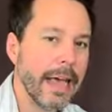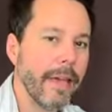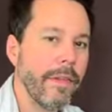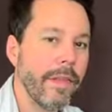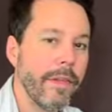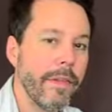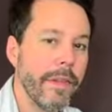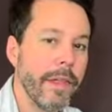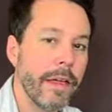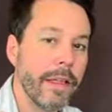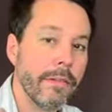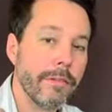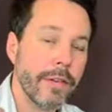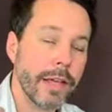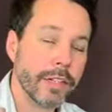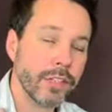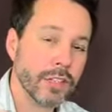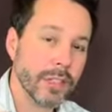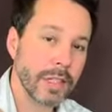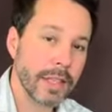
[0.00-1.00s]
and then
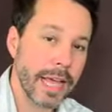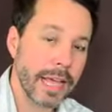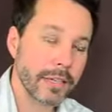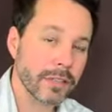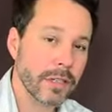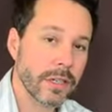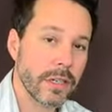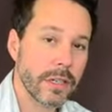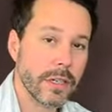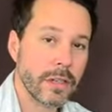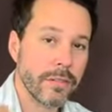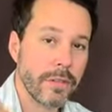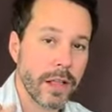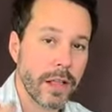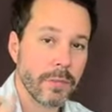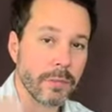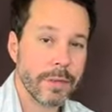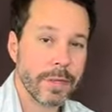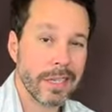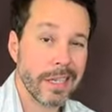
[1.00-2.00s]
eventually that's going to
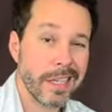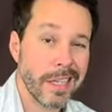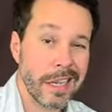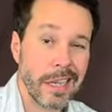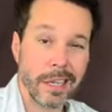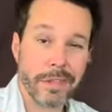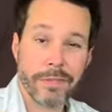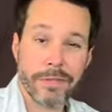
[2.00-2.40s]
develop into getting